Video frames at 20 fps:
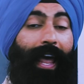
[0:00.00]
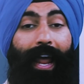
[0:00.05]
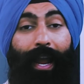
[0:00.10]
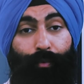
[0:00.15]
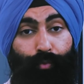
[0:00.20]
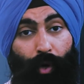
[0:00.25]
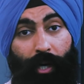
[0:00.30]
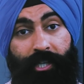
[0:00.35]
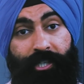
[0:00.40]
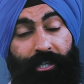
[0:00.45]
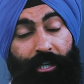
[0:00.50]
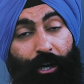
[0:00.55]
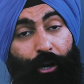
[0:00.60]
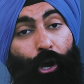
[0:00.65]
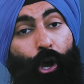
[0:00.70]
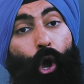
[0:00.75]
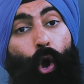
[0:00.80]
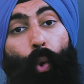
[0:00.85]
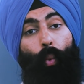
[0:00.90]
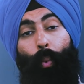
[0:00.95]
hey, Russia,
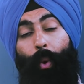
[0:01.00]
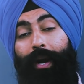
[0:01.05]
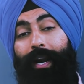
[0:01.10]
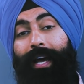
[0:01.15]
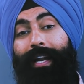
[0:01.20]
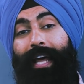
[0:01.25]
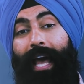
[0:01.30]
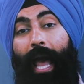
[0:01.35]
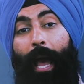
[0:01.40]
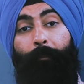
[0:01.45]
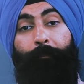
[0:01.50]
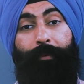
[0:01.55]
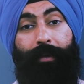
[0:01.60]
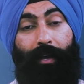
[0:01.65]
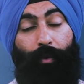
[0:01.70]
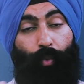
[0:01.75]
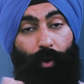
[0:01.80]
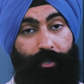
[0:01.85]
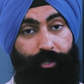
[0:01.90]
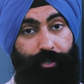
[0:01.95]
we're not happy
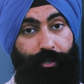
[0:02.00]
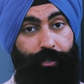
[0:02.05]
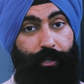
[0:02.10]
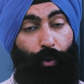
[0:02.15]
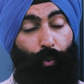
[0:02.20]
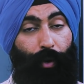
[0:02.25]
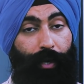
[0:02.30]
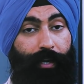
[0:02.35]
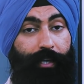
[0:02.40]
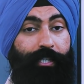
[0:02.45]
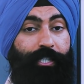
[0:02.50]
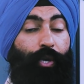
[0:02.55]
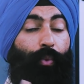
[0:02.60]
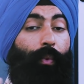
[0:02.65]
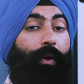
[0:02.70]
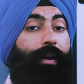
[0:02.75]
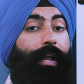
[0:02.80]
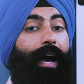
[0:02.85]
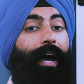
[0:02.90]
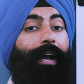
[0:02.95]
at what you're doing, so
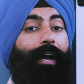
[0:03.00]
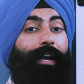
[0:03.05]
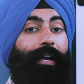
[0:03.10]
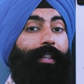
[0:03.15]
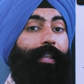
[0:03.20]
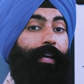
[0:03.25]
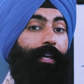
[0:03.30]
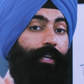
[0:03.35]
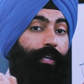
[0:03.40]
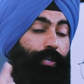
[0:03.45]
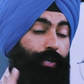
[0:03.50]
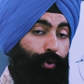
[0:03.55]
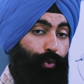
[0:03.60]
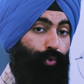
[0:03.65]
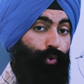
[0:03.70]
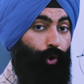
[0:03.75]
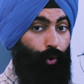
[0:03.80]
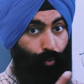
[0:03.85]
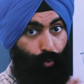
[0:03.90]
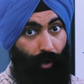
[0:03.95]
we're not going to let
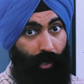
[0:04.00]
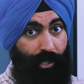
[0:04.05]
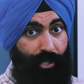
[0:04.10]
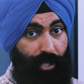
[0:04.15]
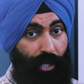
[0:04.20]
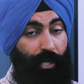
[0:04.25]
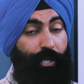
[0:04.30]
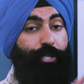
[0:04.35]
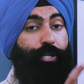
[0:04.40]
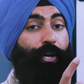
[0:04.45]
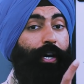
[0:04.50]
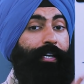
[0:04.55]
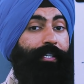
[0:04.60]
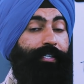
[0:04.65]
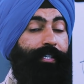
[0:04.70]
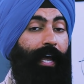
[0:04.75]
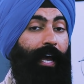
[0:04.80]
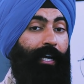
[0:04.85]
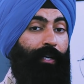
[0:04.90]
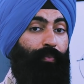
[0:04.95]
you, Russia,
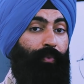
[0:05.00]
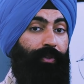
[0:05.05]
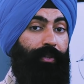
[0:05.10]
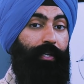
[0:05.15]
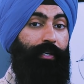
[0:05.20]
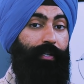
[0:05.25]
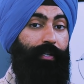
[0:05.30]
transact with the